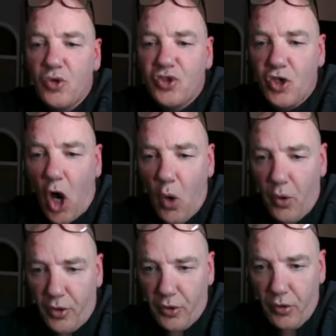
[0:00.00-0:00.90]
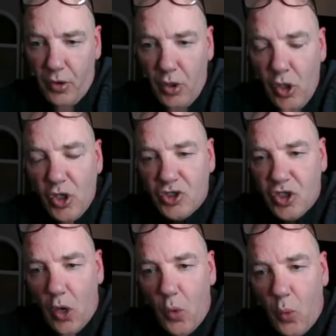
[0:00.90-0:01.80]
was going.
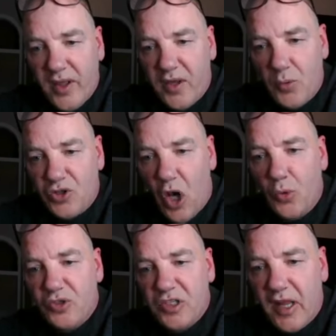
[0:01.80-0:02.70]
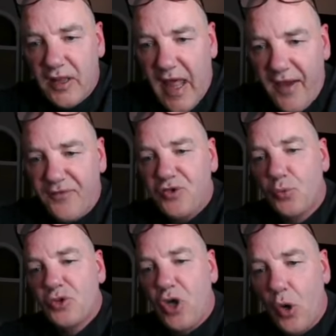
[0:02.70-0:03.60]
So whether it was going to the left or
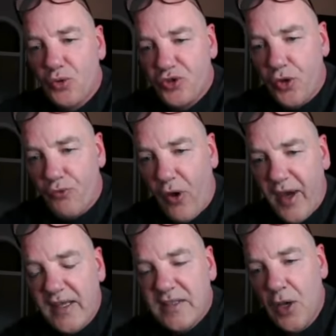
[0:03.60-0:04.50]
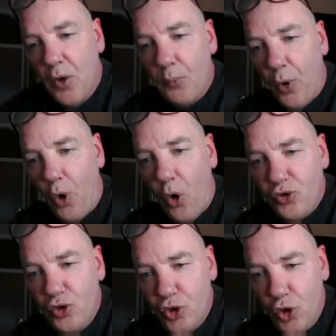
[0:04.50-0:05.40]
it was going to the right. But
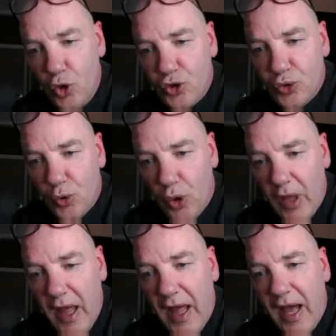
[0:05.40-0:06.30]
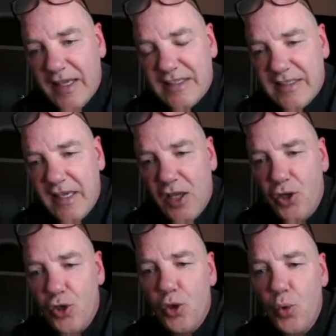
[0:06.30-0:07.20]
unusual, I see a
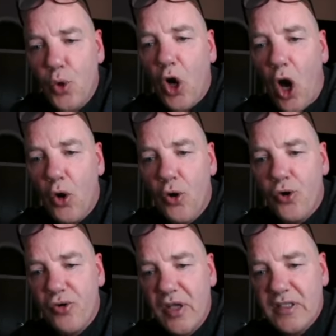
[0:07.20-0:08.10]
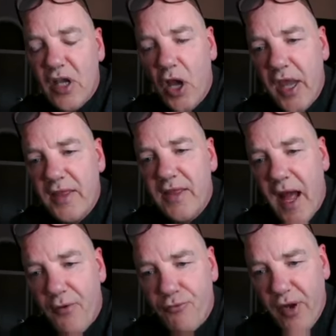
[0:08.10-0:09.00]
new concrete in
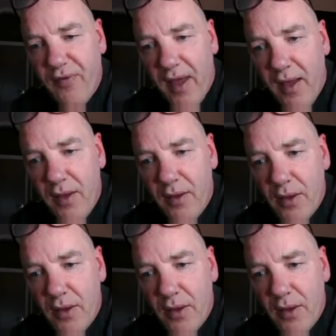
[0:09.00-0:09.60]
that river.